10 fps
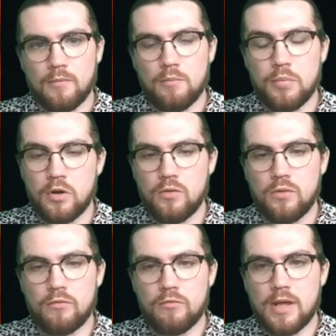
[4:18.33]

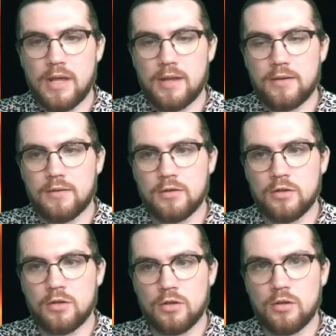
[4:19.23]
Blue and red
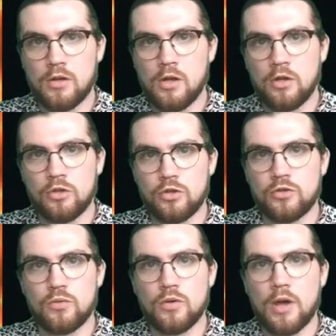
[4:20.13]

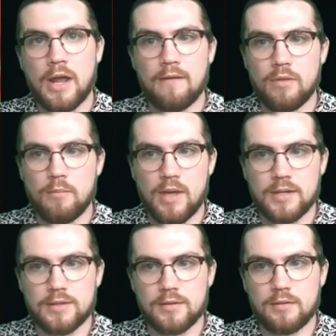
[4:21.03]
do not have the
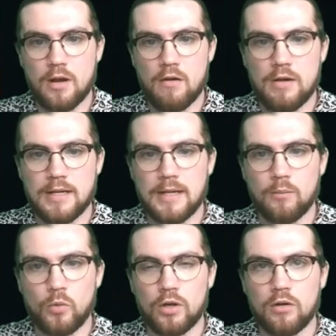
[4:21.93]
best early
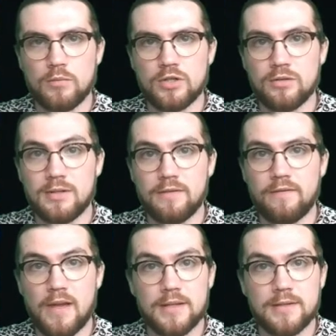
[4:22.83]
game when it comes to
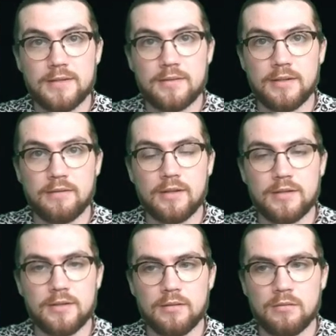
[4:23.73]
defense,
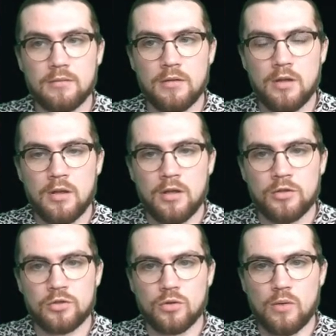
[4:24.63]
you know.
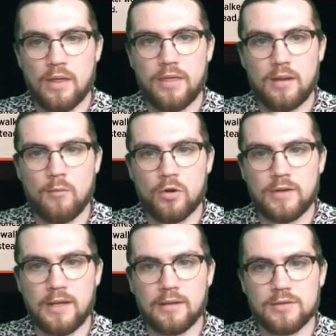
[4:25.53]
So I think I'm going
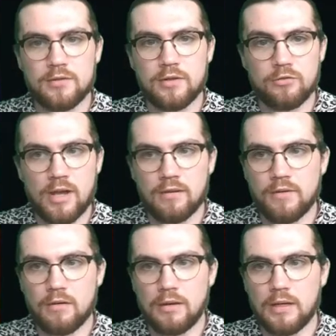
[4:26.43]
to take the
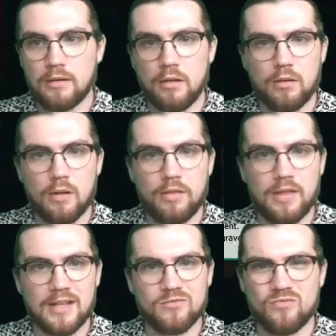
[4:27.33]
Dragonfire again, although I
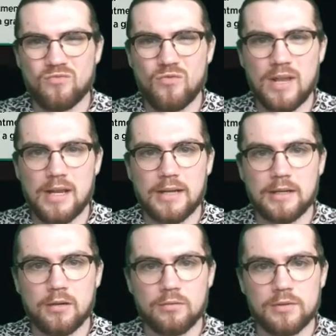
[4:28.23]
think it's really
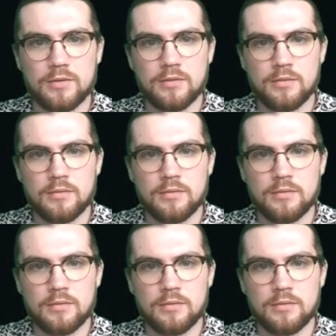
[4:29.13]
close.